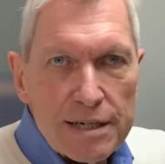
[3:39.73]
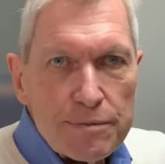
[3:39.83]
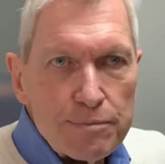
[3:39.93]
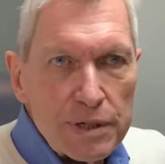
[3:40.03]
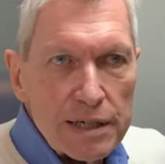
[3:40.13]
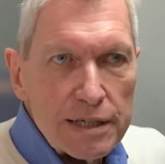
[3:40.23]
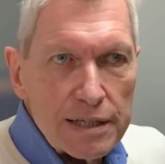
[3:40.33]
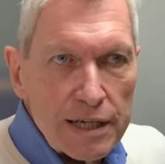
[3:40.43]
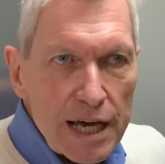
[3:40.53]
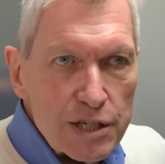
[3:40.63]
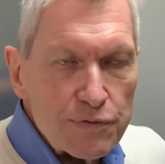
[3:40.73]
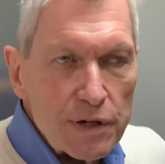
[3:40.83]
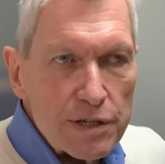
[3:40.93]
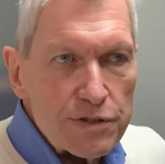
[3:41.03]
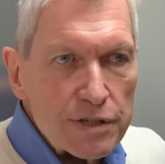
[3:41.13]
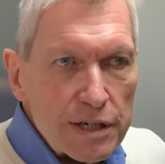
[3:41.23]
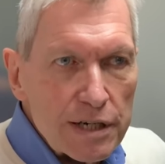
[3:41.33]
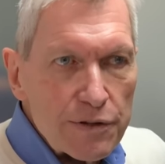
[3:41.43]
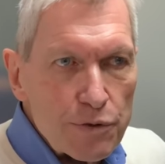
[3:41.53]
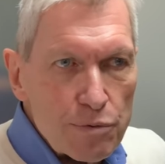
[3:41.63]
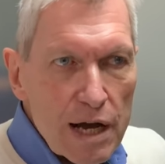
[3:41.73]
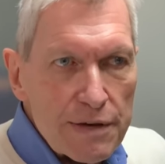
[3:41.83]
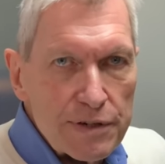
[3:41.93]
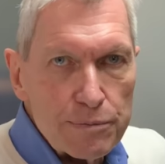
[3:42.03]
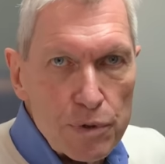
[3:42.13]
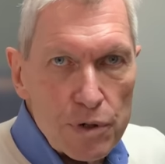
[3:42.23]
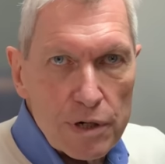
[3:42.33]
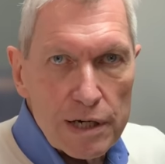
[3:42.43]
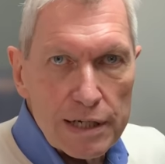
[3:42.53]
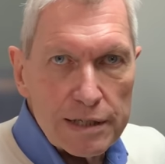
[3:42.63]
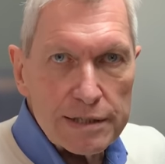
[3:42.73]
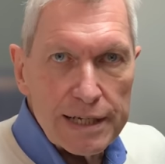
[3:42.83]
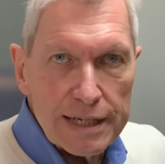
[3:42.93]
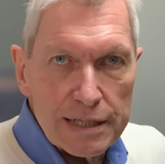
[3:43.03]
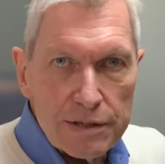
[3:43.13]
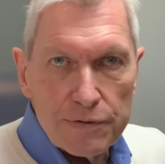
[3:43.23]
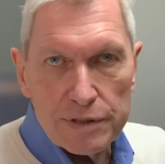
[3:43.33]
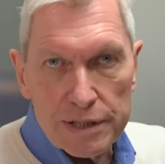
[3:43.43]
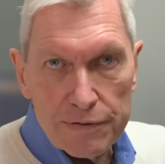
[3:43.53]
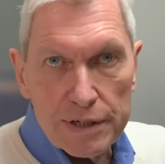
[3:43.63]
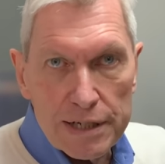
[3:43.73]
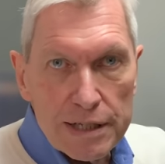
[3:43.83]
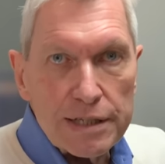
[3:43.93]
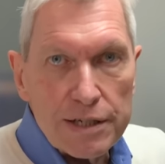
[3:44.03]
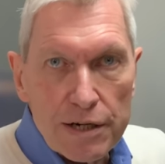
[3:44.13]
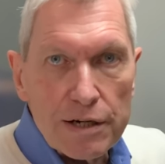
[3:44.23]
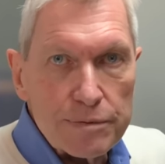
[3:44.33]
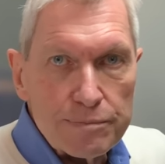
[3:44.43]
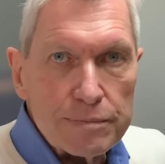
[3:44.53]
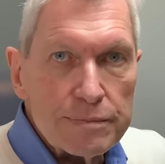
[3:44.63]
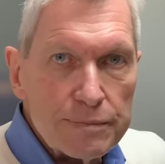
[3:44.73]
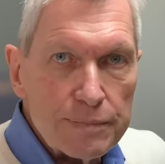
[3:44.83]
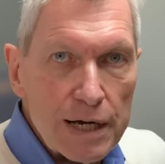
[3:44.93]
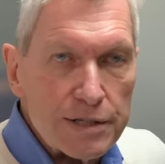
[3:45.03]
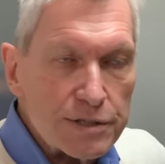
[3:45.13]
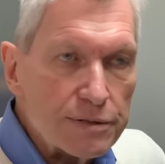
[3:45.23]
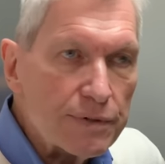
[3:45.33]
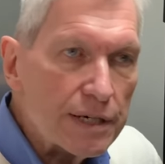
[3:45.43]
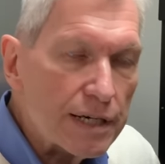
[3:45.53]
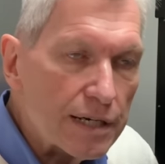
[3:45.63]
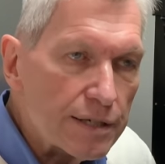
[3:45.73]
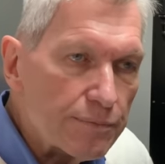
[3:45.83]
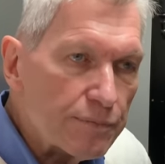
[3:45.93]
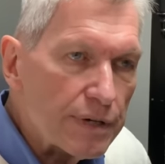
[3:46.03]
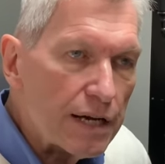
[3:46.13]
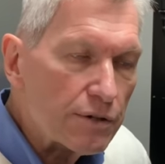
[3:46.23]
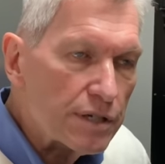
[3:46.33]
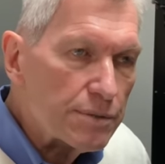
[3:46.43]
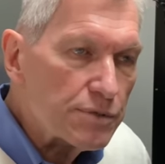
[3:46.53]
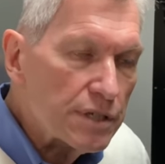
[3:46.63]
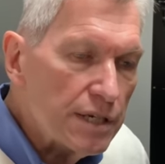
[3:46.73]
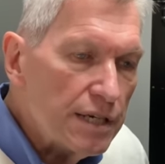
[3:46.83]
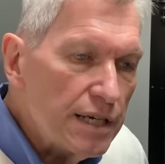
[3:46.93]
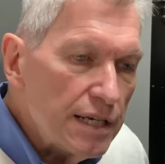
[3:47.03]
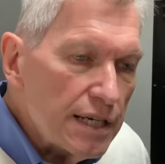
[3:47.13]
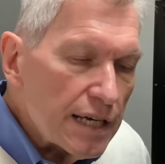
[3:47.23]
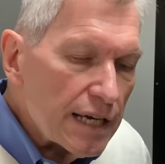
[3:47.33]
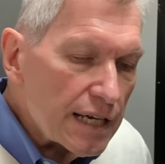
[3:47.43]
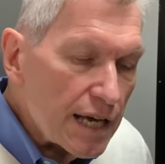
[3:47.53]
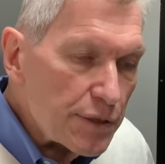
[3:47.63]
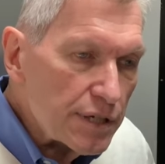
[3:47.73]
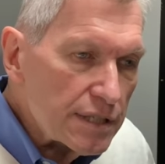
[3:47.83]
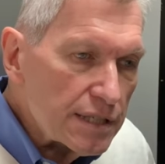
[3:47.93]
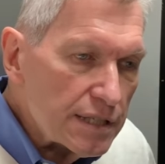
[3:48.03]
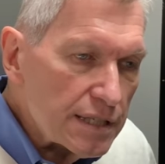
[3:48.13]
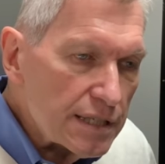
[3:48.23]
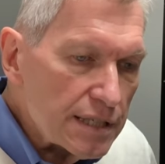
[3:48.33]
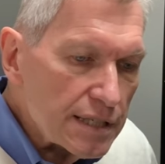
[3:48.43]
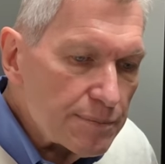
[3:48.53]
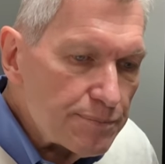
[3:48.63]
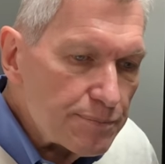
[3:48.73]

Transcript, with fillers: But hedge funds are thriving more on negativity than they are on positive outcomes. And I think that you